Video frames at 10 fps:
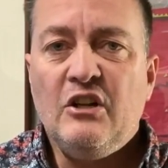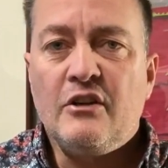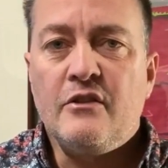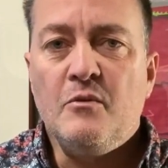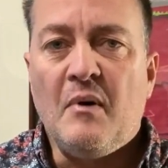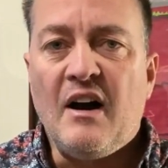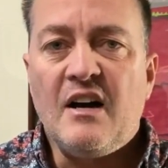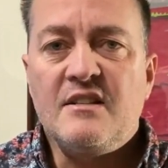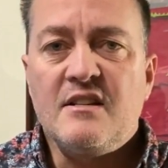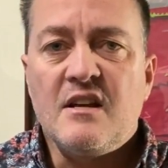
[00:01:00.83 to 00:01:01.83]
to look through the
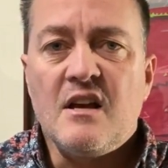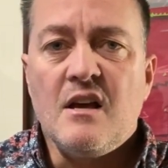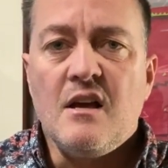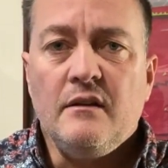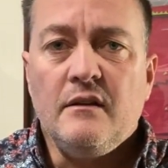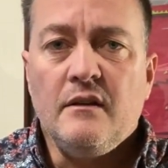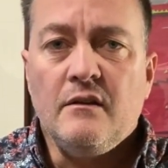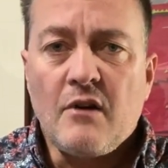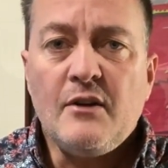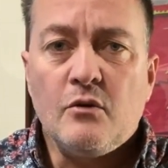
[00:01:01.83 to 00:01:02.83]
box, and
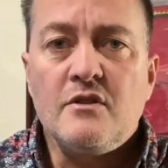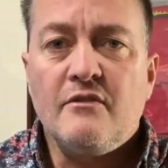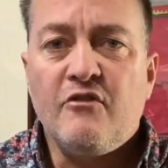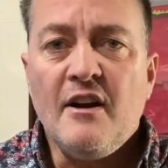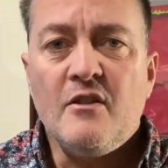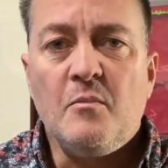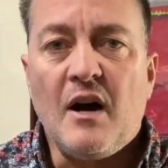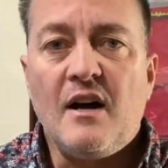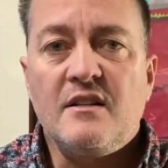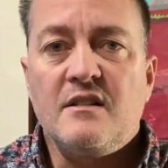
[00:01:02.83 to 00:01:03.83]
right towards the front of the
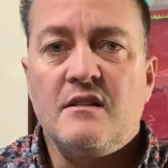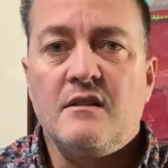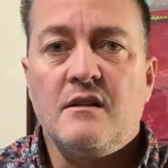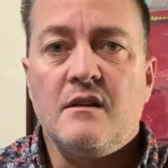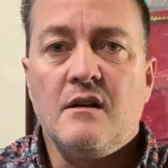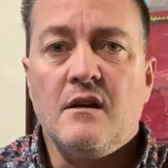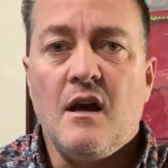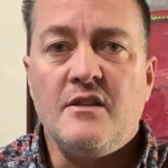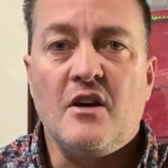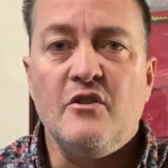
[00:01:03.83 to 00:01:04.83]
box,
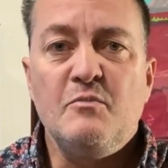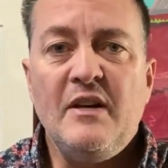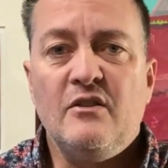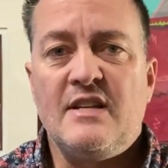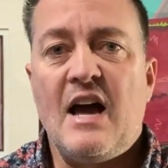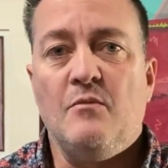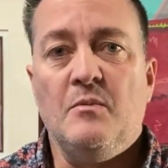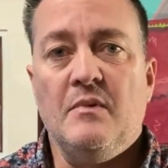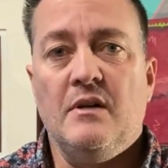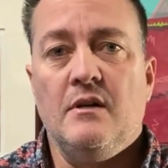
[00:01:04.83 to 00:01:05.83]
I saw this Beatles
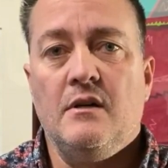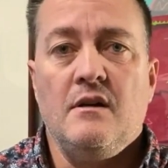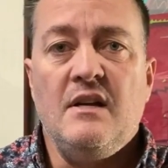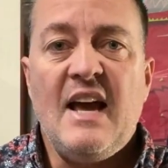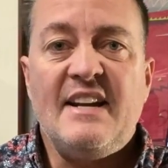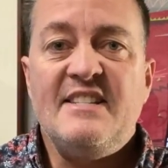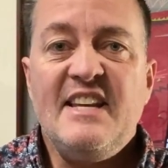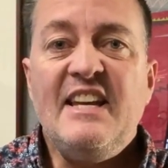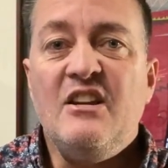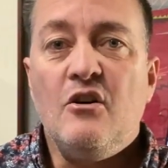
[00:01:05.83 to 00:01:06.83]
album. It had a
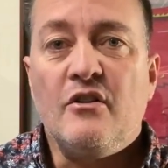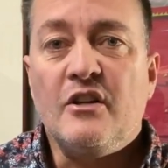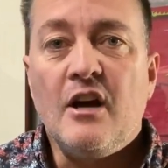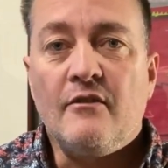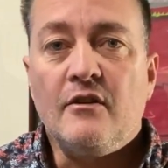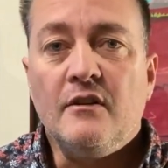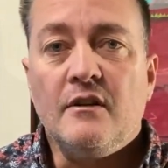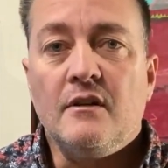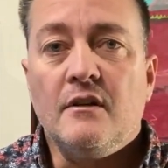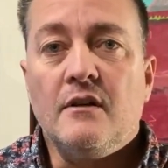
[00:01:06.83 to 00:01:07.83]
sticky note on the cover
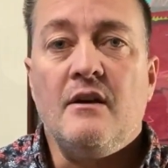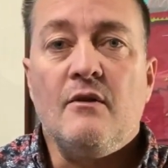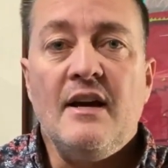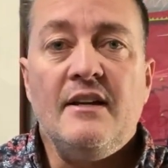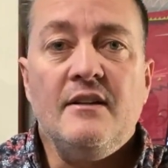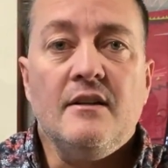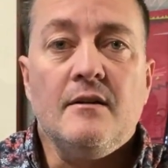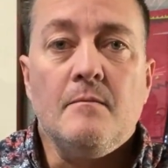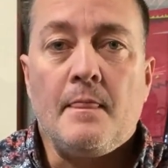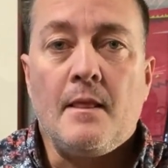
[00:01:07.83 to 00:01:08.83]
that read,
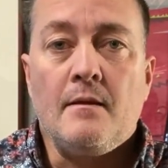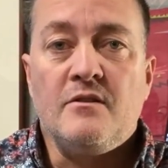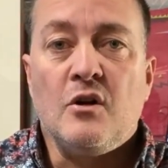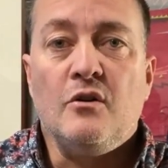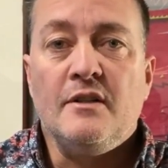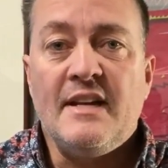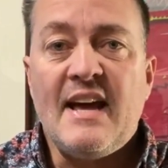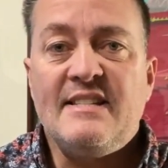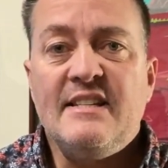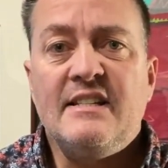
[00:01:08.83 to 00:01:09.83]
"Sold in
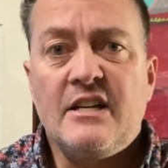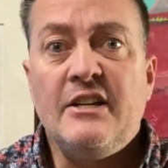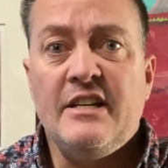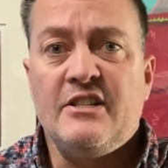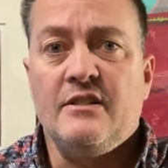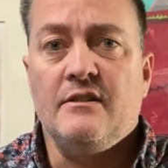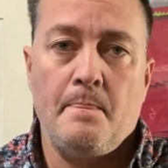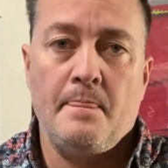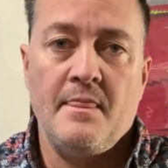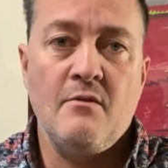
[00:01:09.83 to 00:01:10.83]
as is condition."
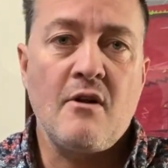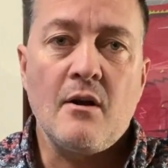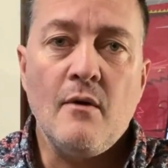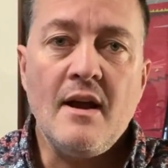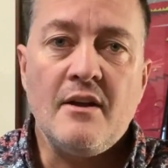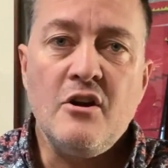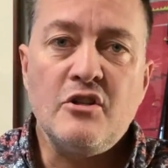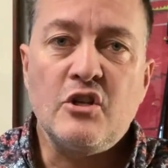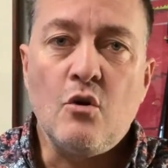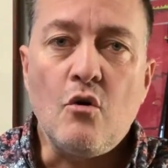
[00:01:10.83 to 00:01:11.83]
Then right away, I
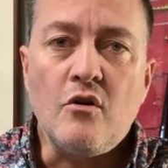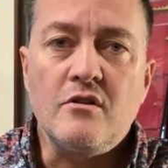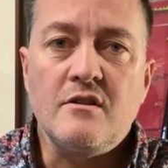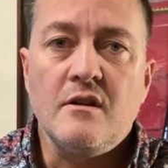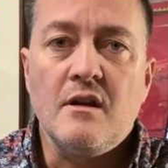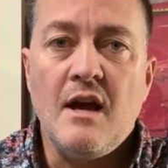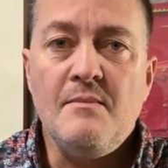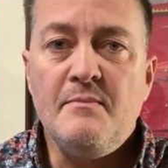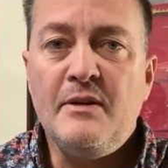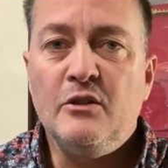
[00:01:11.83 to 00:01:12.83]
noticed the corners had
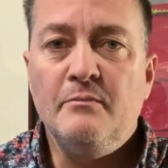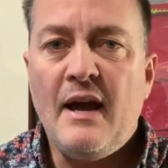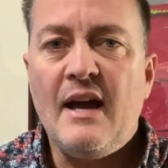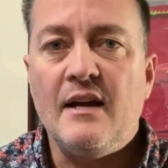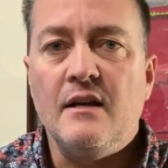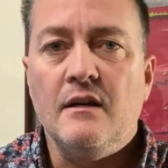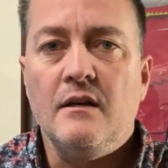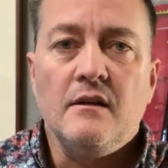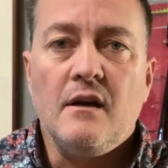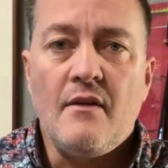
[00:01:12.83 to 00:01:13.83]
been peeled back.
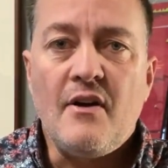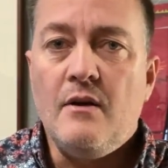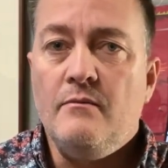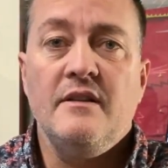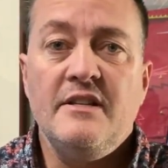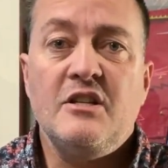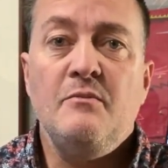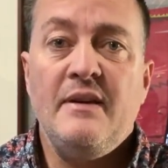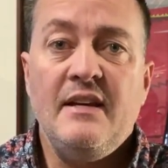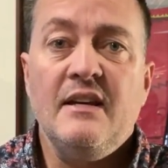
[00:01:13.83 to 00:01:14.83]
I thought this could
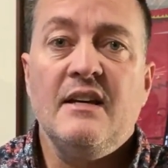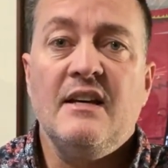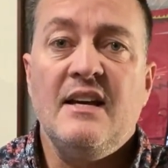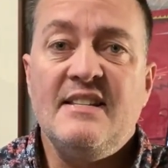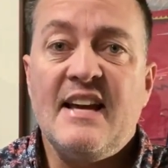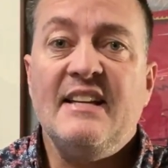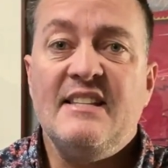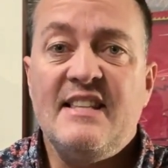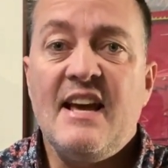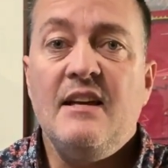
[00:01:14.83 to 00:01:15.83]
be a Second
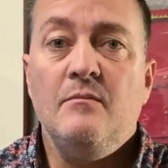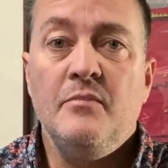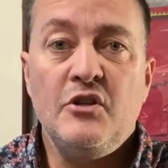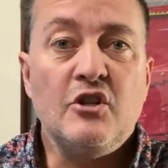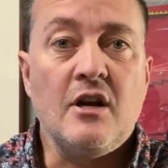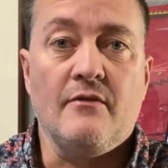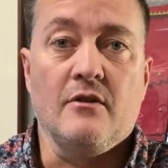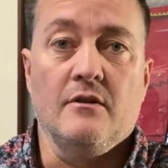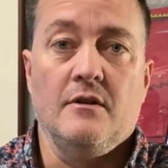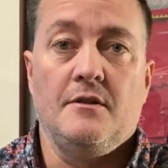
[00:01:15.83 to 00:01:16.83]
State butcher cover.
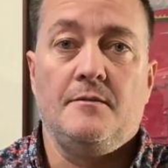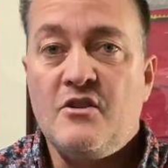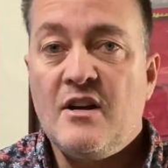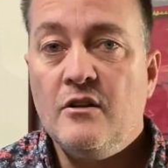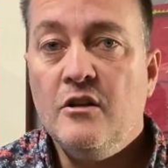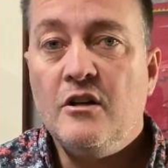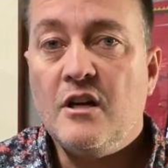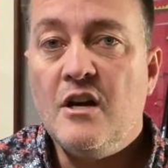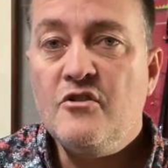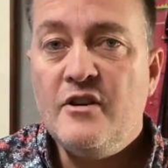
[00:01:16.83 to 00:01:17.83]
I tried to look
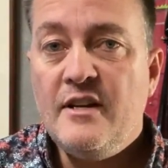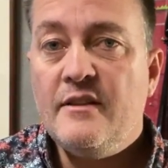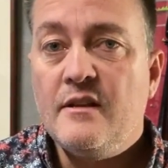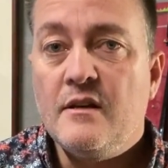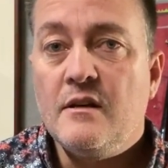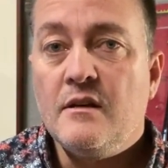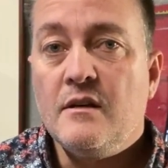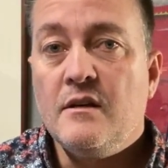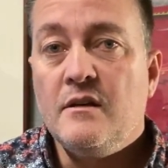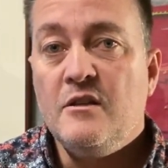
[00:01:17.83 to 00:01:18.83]
underneath
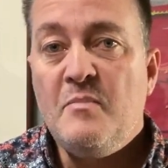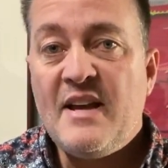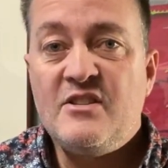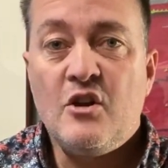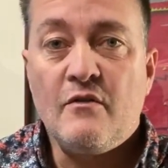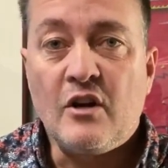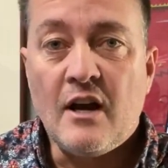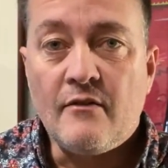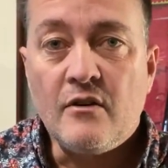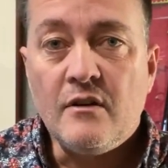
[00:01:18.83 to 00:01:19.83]
the pasted over
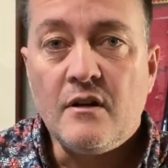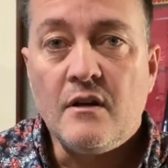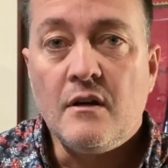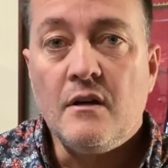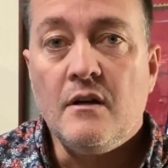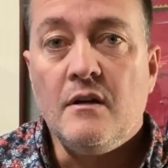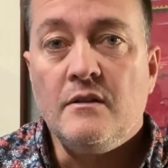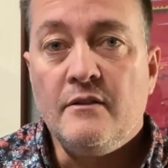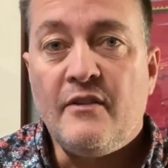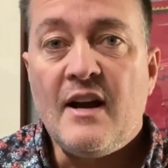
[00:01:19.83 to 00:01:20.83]
cover
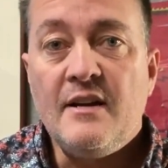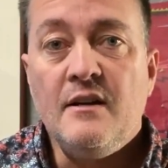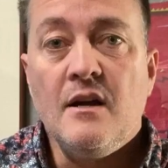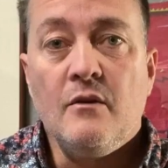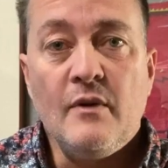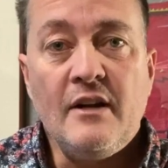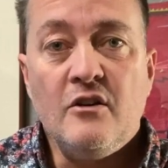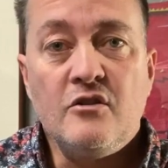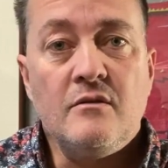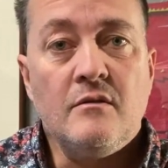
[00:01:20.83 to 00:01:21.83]
to find
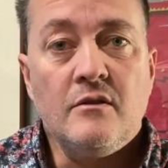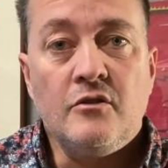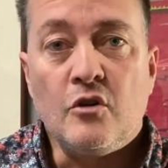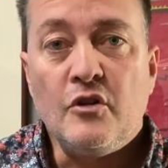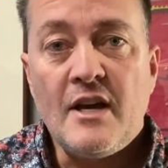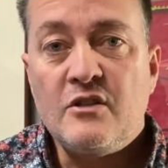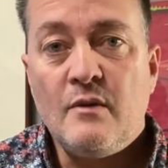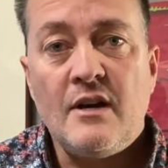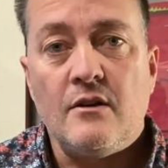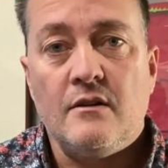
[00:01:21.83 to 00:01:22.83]
Ringo's turtleneck
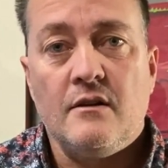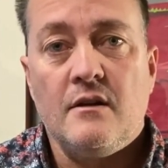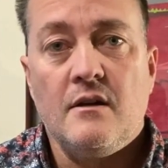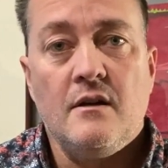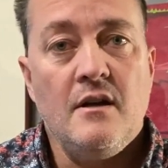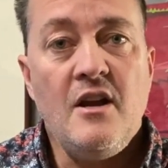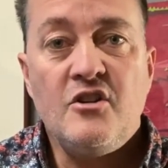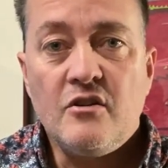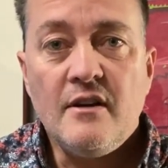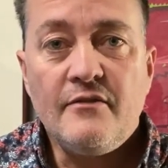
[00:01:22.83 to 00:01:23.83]
sweater. And
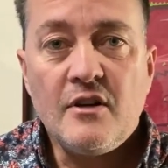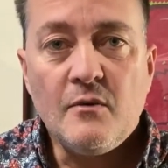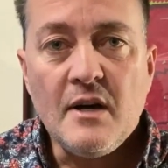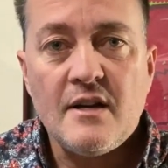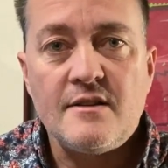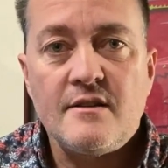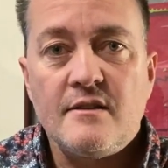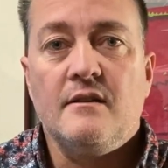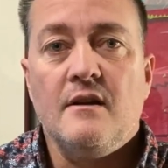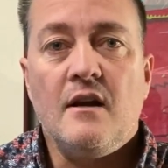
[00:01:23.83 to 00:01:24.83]
sure enough, there it was.
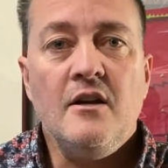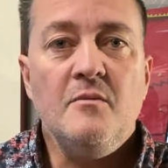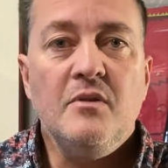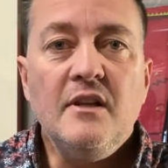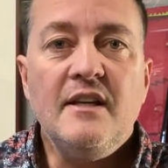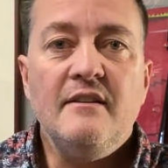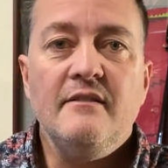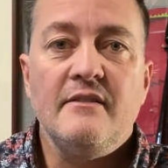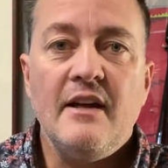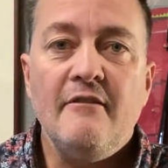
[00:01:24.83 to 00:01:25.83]
I couldn't believe
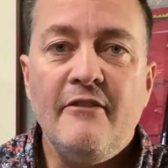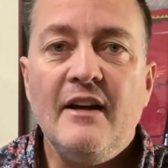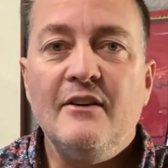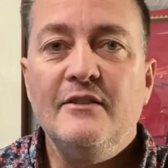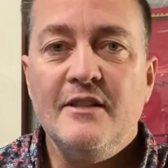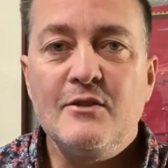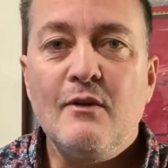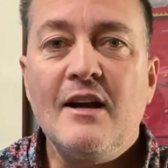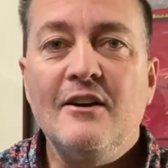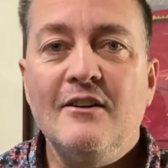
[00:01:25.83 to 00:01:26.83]
that I found this
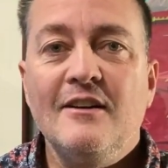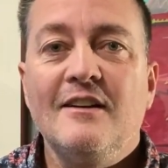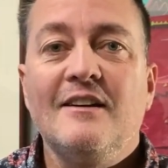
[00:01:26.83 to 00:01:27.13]
record